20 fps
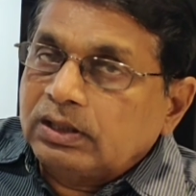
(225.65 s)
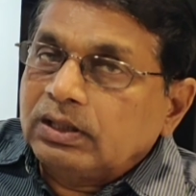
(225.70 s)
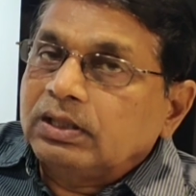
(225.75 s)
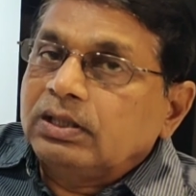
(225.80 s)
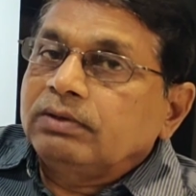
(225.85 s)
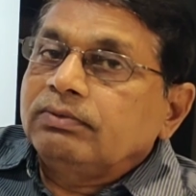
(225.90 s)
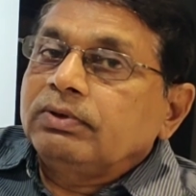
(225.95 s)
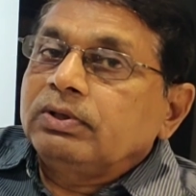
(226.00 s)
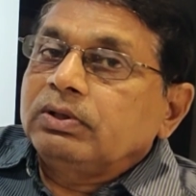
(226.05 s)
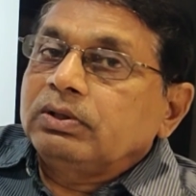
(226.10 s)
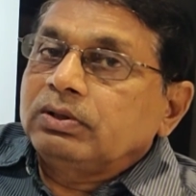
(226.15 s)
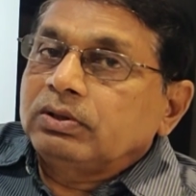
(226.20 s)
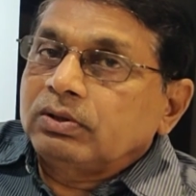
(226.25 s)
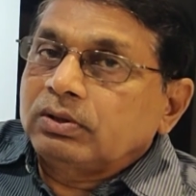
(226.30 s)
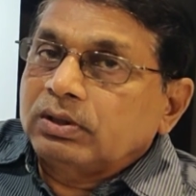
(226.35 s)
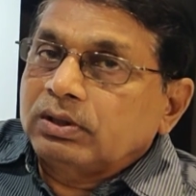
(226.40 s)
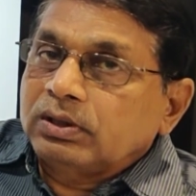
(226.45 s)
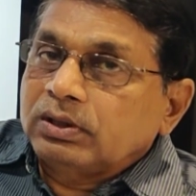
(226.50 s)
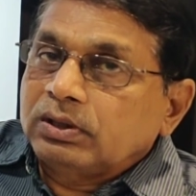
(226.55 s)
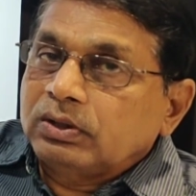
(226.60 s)
give it
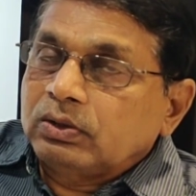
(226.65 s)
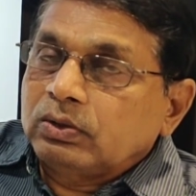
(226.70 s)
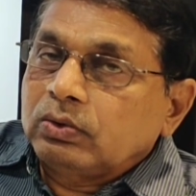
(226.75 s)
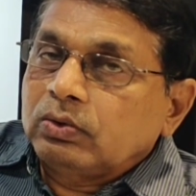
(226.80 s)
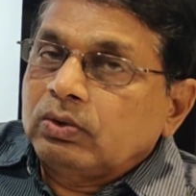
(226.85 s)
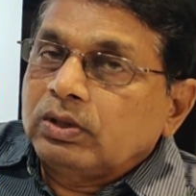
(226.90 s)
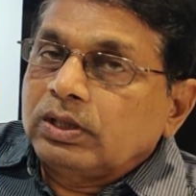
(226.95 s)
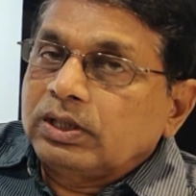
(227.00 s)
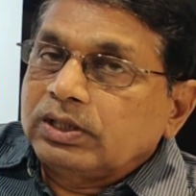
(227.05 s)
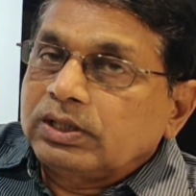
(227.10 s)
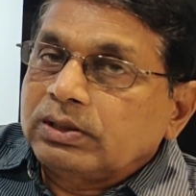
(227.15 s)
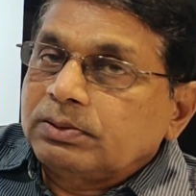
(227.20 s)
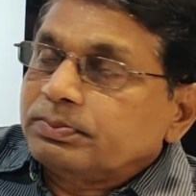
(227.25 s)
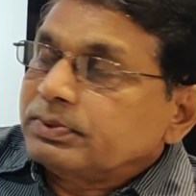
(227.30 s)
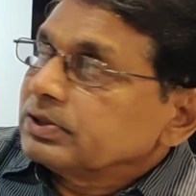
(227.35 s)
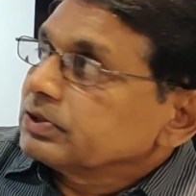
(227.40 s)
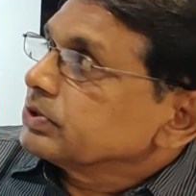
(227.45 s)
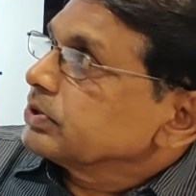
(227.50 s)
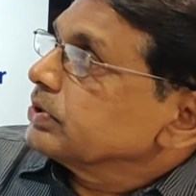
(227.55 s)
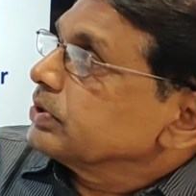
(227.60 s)
to other
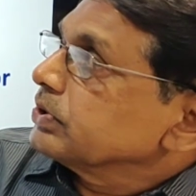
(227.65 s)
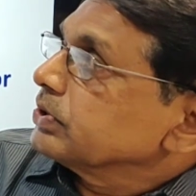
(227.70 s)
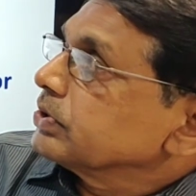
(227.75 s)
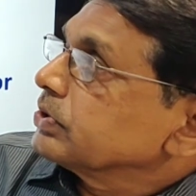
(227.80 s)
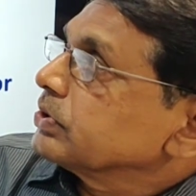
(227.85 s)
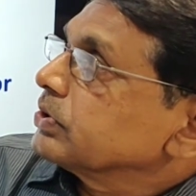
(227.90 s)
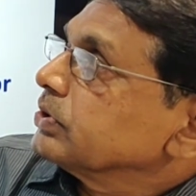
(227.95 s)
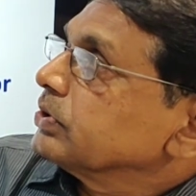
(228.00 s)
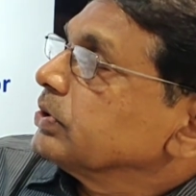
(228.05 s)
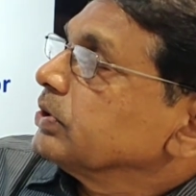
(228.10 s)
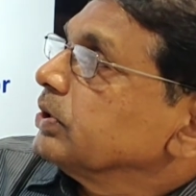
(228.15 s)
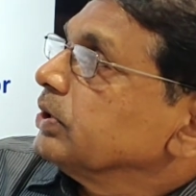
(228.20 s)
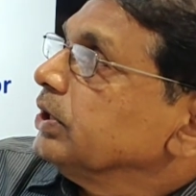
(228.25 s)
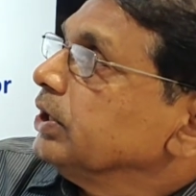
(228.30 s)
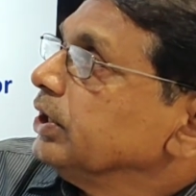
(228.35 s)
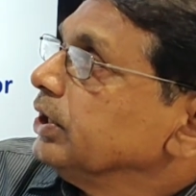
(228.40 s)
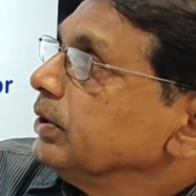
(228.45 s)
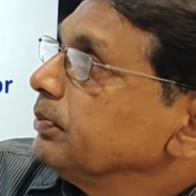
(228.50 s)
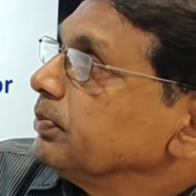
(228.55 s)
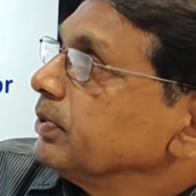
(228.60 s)
persons,
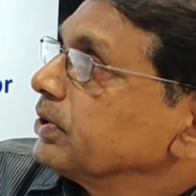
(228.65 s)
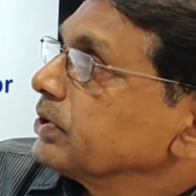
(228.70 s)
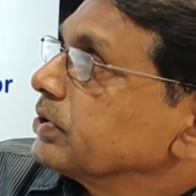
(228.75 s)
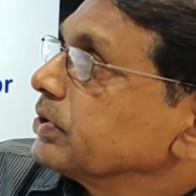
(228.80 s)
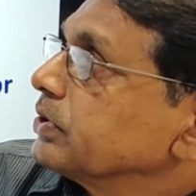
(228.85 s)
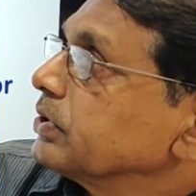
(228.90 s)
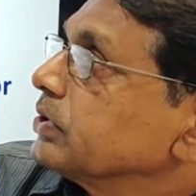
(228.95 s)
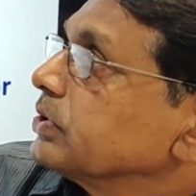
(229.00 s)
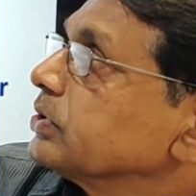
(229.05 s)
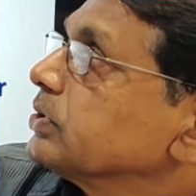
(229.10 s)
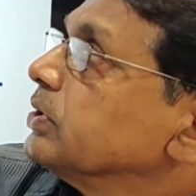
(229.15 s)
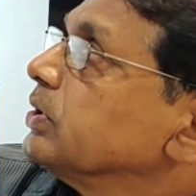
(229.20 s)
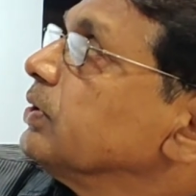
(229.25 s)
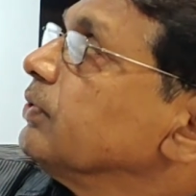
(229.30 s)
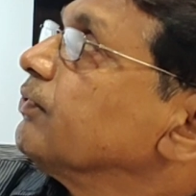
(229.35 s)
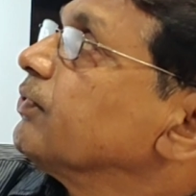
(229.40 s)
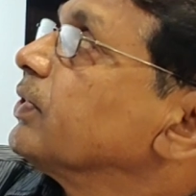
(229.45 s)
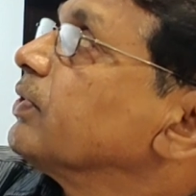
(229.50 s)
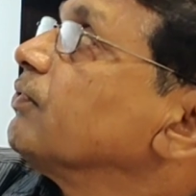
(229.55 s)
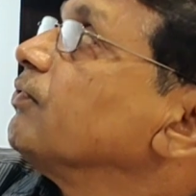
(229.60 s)
needy persons,
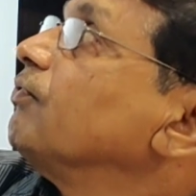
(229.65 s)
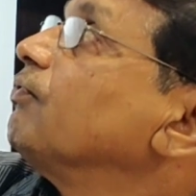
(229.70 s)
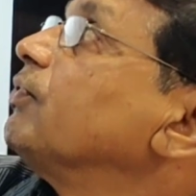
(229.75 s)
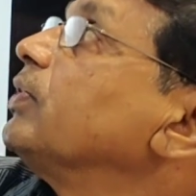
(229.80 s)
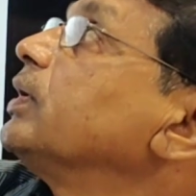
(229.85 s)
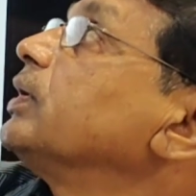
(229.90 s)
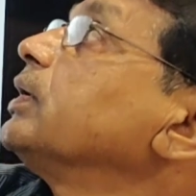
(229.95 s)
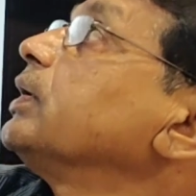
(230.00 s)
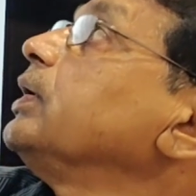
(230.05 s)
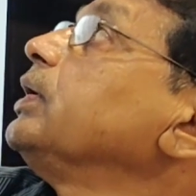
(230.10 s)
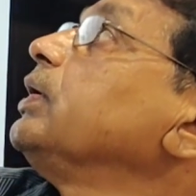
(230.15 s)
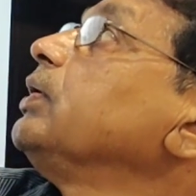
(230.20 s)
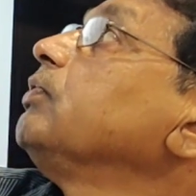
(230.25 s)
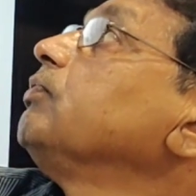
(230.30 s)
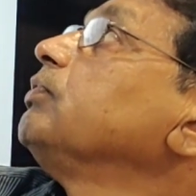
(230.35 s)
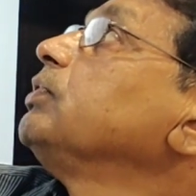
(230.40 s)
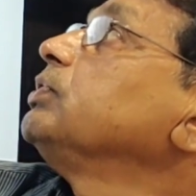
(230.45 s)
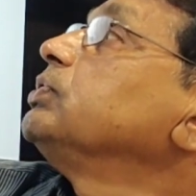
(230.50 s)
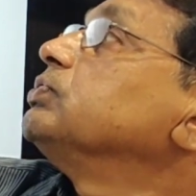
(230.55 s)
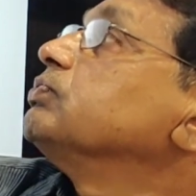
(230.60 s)
from one
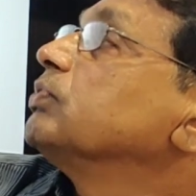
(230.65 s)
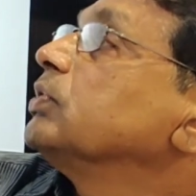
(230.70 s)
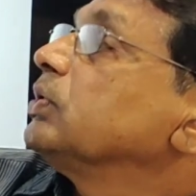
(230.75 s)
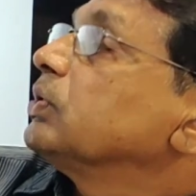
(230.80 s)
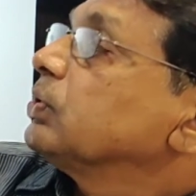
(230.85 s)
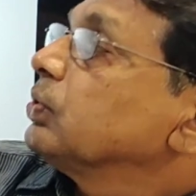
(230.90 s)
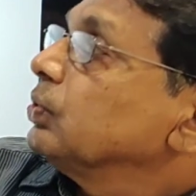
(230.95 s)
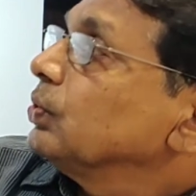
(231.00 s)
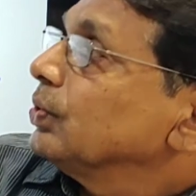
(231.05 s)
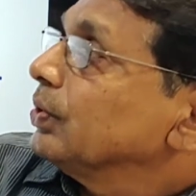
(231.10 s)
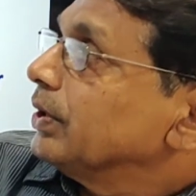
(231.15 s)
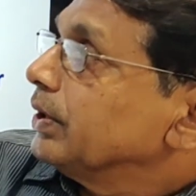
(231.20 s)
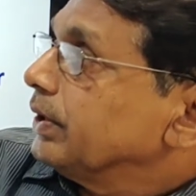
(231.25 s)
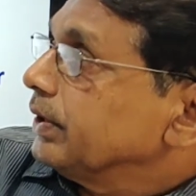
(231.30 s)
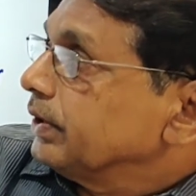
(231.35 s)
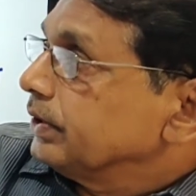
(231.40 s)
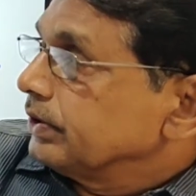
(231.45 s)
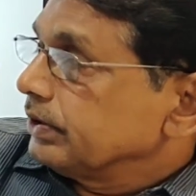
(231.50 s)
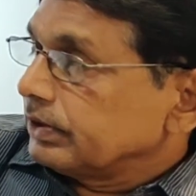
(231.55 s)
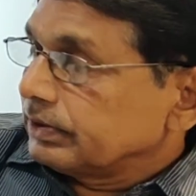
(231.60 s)
individual to
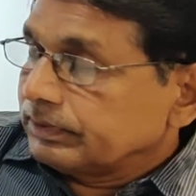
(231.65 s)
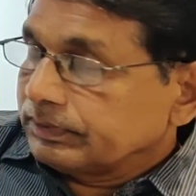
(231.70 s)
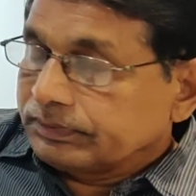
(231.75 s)
another.